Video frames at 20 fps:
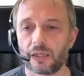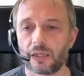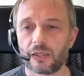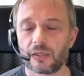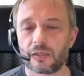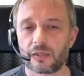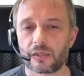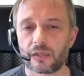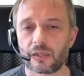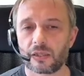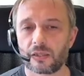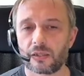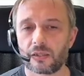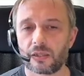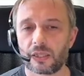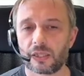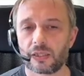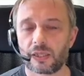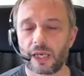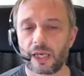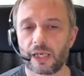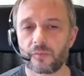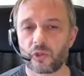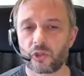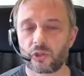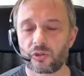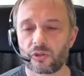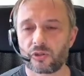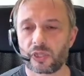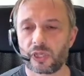And
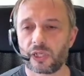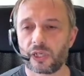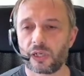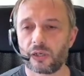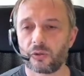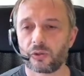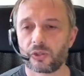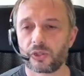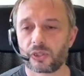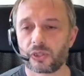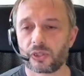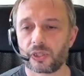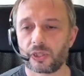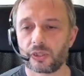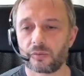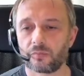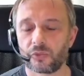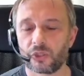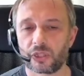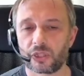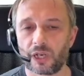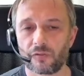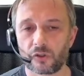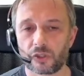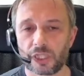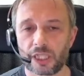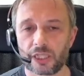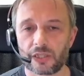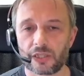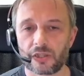it aims to set out
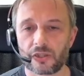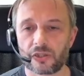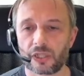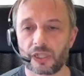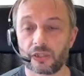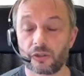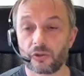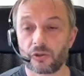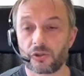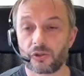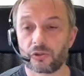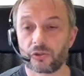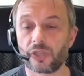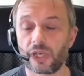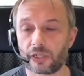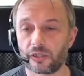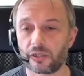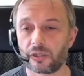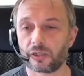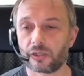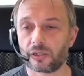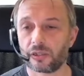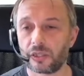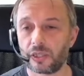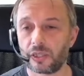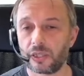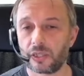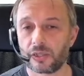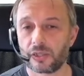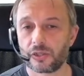the governance and also
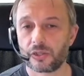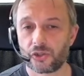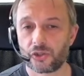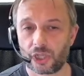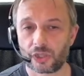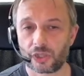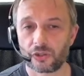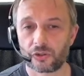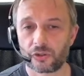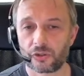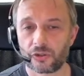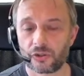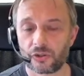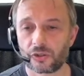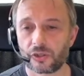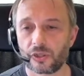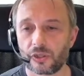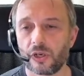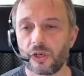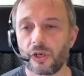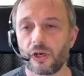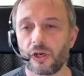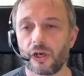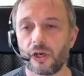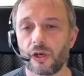technical standards